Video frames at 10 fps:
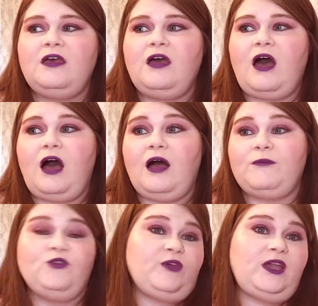
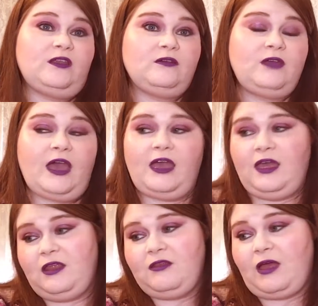you read,
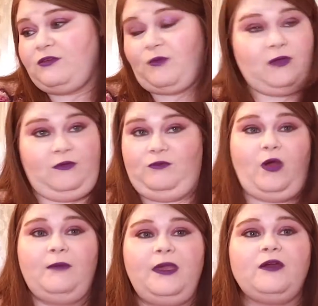and this is why
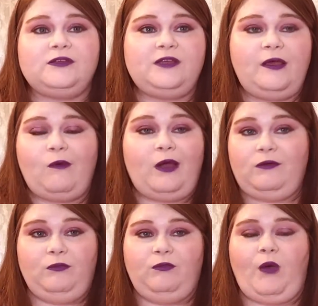I'm here. So
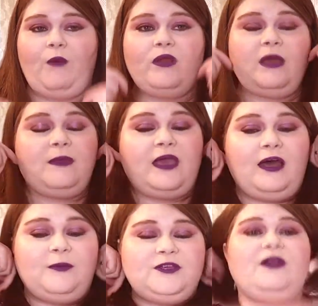why wouldn't I be
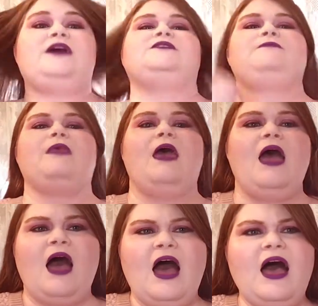accountable to you guys?
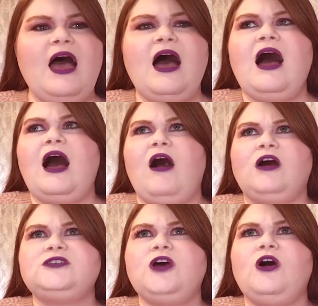
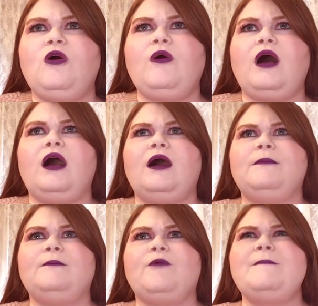Also,
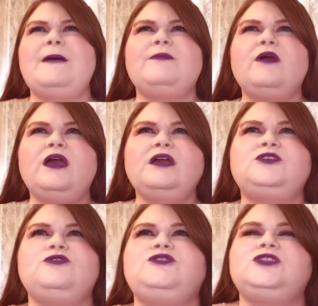remembering
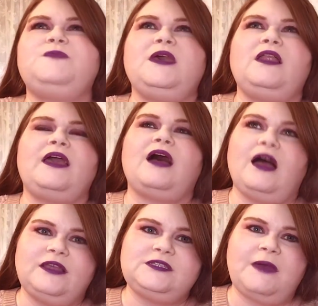to just be
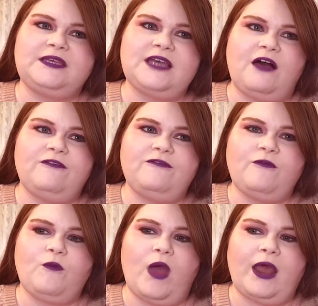kind to myself
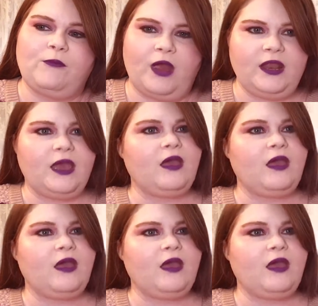when I'm writing.